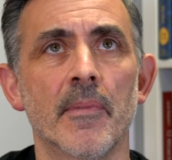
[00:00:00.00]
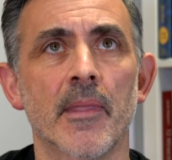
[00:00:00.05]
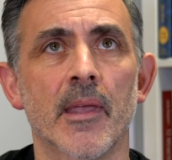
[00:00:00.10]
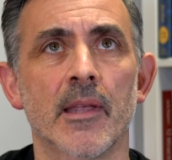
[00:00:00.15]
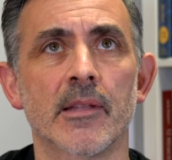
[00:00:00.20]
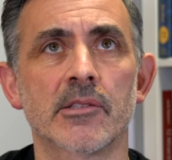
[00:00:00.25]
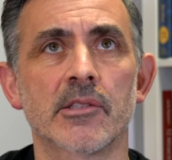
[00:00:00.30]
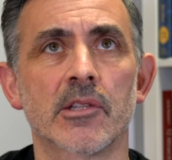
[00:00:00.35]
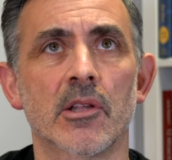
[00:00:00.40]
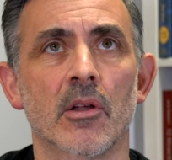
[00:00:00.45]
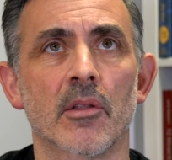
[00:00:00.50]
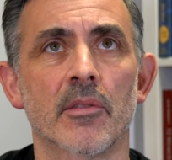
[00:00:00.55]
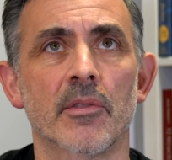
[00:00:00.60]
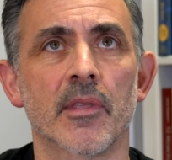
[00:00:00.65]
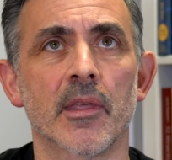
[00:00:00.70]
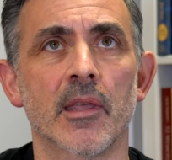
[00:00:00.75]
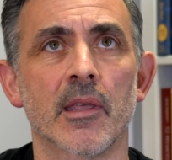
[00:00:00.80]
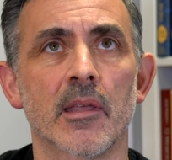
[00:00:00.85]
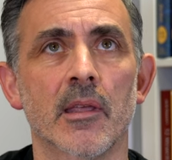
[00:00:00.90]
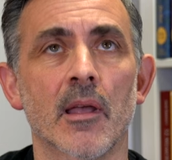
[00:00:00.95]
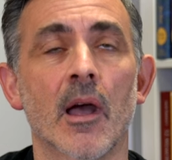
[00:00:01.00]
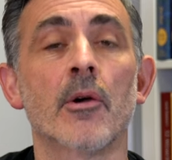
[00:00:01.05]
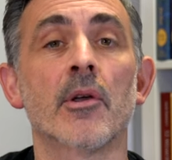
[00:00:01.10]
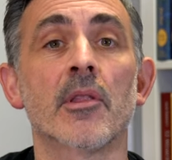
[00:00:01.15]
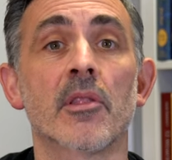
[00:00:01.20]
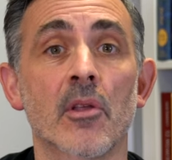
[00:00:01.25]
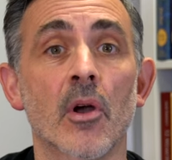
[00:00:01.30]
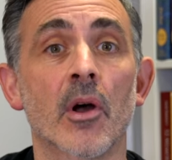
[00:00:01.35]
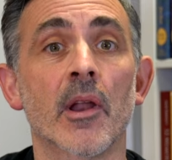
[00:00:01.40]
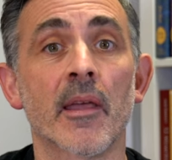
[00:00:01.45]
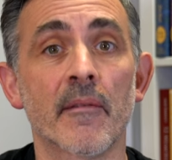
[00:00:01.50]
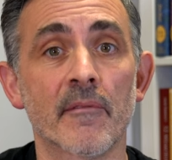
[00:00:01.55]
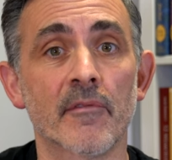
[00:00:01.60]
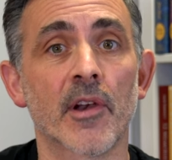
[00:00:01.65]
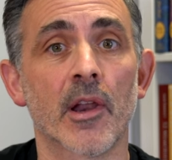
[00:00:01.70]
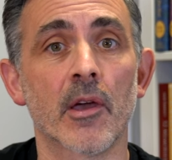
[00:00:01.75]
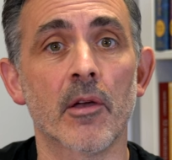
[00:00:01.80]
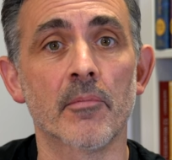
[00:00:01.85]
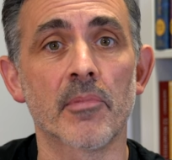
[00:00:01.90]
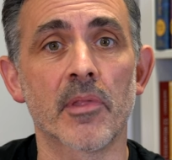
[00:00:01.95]
It's got the oh, it's got an
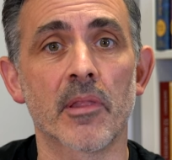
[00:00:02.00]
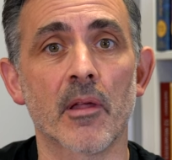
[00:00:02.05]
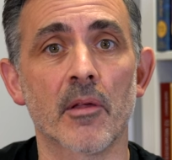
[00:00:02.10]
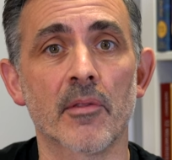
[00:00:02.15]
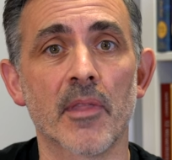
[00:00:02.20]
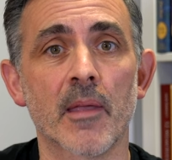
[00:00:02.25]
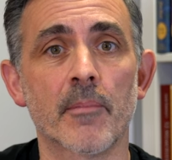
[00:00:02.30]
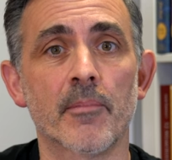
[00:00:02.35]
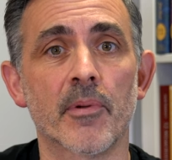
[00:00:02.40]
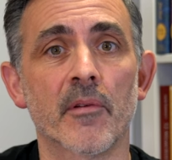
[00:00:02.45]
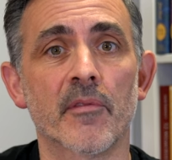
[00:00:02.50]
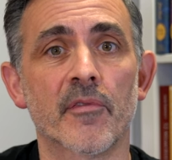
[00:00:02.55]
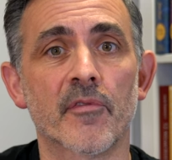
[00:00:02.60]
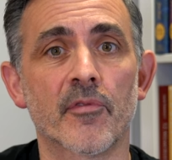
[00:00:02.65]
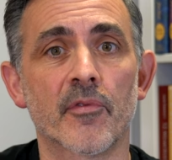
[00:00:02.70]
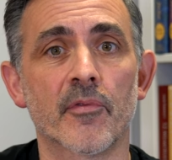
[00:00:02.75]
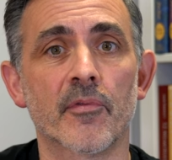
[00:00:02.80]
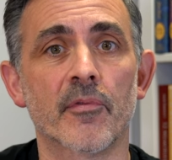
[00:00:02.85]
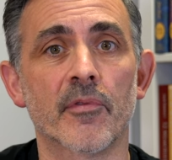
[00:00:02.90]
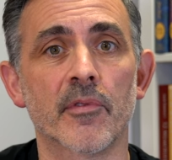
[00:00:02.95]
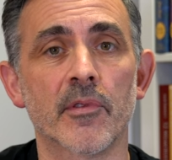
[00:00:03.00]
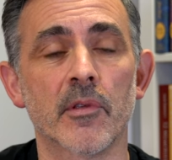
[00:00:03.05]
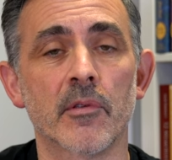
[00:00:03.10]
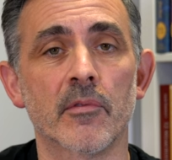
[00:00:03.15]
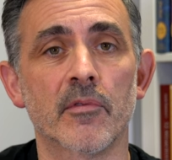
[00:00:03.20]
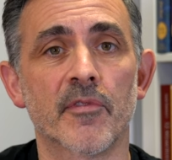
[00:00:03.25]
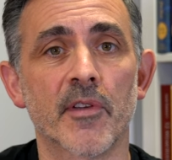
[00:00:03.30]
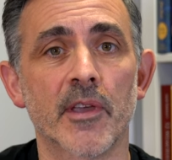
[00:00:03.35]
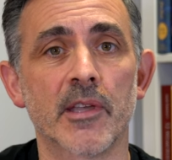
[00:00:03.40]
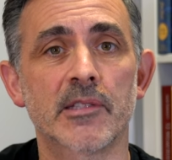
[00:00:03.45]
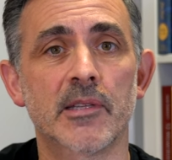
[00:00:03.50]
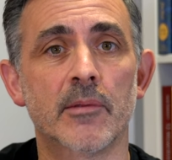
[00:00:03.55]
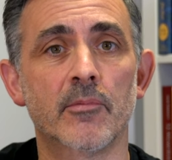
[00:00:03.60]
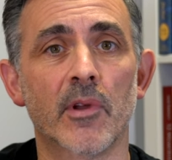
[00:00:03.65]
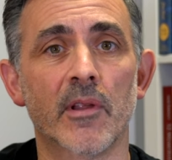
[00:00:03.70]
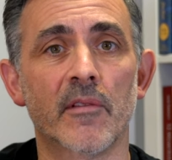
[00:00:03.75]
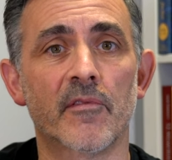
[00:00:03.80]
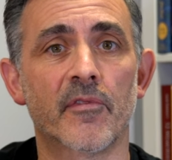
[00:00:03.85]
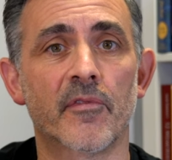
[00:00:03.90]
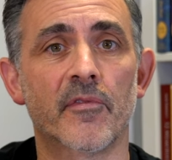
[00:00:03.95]
envelope. So they put you fingertip
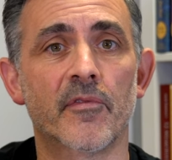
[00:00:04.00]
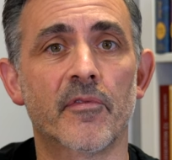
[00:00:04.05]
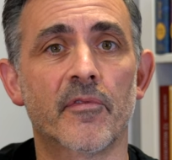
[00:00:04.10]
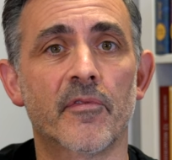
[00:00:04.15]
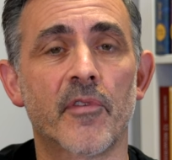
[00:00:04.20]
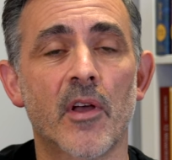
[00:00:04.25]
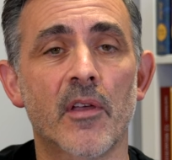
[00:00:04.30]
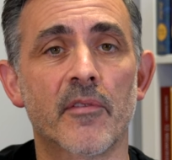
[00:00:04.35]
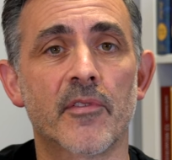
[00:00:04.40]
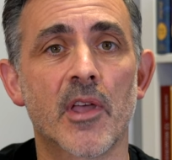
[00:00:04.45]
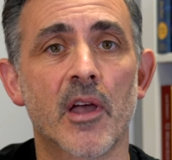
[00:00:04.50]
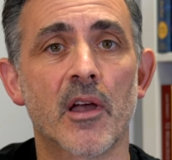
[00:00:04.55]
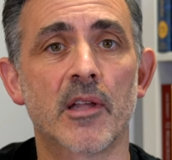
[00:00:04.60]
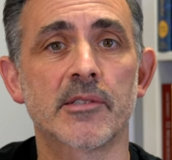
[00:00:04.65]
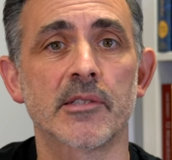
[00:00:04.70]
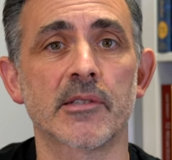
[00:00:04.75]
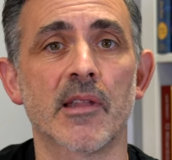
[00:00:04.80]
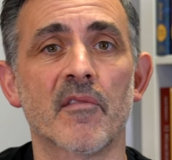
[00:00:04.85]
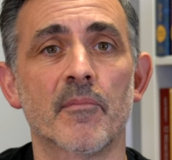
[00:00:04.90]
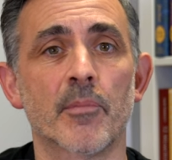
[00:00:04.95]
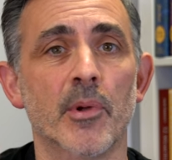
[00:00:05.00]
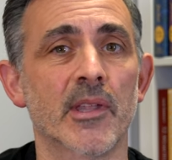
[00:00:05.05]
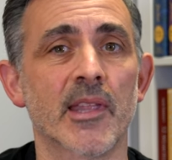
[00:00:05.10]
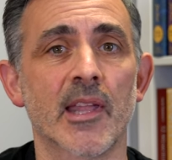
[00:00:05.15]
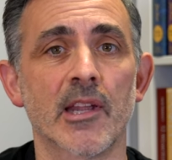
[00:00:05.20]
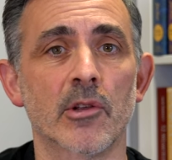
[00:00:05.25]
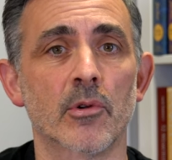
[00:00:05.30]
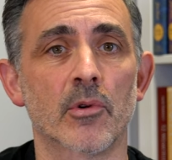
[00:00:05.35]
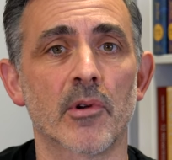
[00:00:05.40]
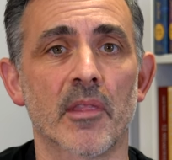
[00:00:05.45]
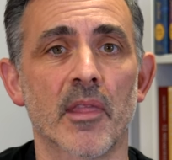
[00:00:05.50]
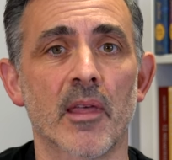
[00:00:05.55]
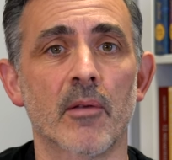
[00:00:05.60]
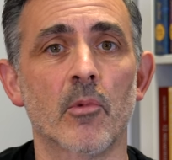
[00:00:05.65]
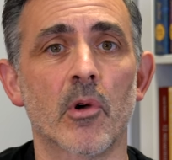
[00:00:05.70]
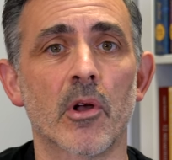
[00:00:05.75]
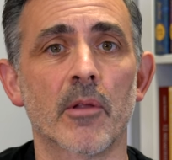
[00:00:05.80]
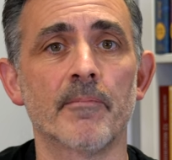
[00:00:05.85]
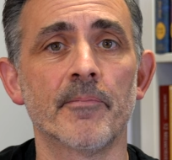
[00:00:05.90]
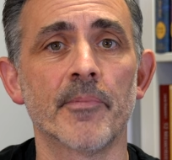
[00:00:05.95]
read five cards that they put in any order they
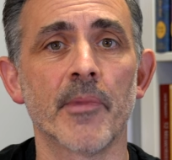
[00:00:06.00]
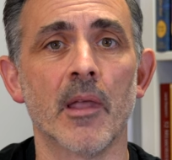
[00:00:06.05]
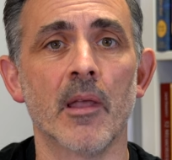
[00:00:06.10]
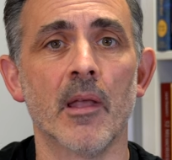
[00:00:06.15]
want.